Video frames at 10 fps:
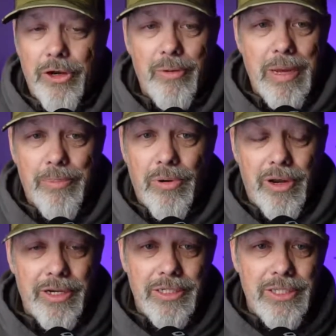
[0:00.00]
talk about
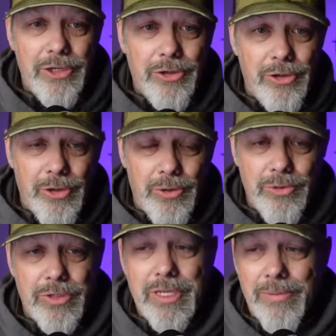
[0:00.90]
products that you use.